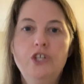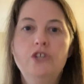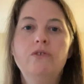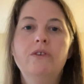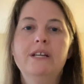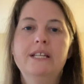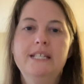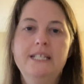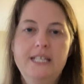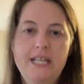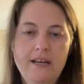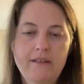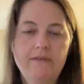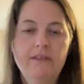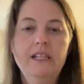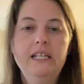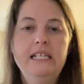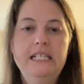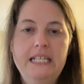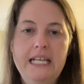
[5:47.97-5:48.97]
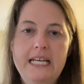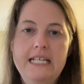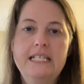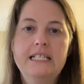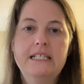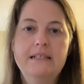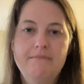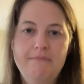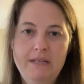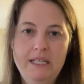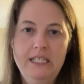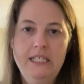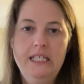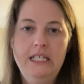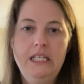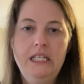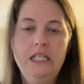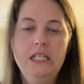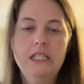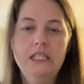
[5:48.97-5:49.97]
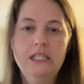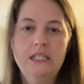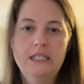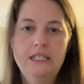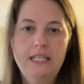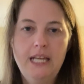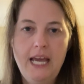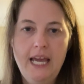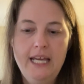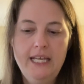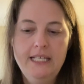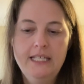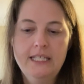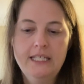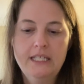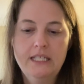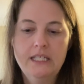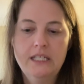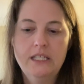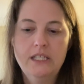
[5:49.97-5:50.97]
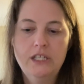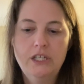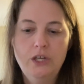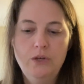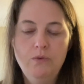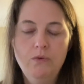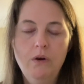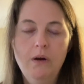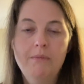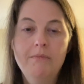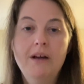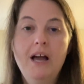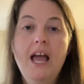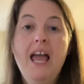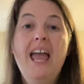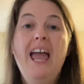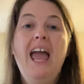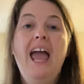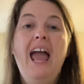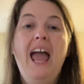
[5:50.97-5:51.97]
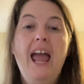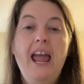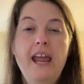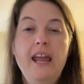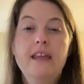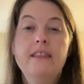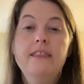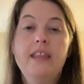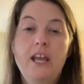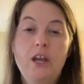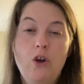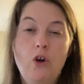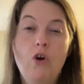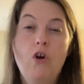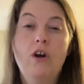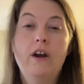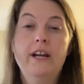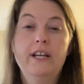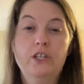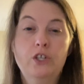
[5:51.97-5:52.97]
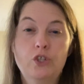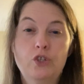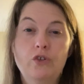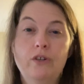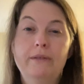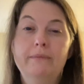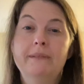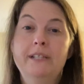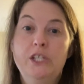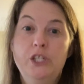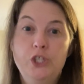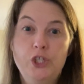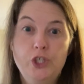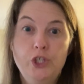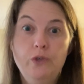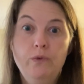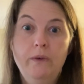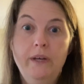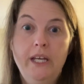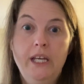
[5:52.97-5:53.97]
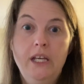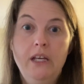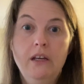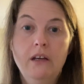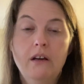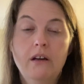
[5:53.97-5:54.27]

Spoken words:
You could definitely taste the minty taste to them, and they are extremely chewy.